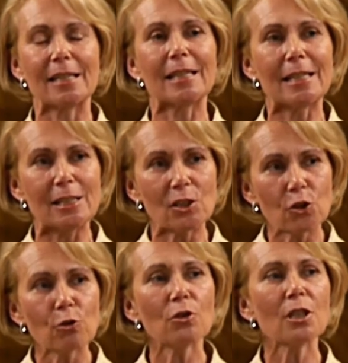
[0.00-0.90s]

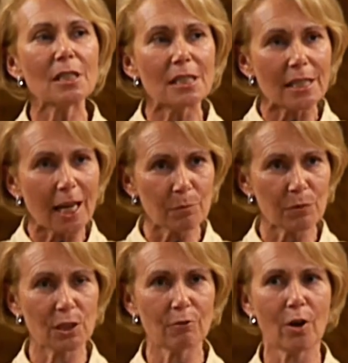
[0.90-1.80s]
into the
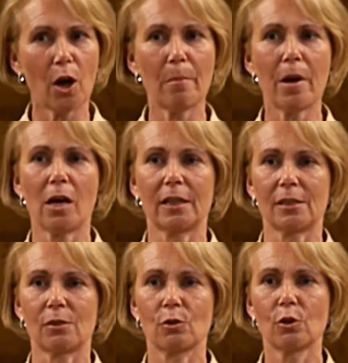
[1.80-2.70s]
depths of our
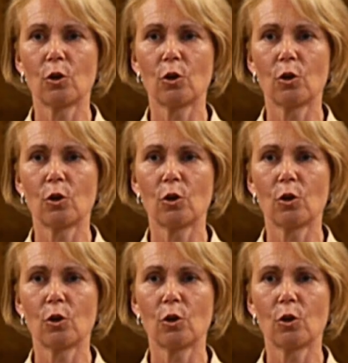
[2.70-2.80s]
mind,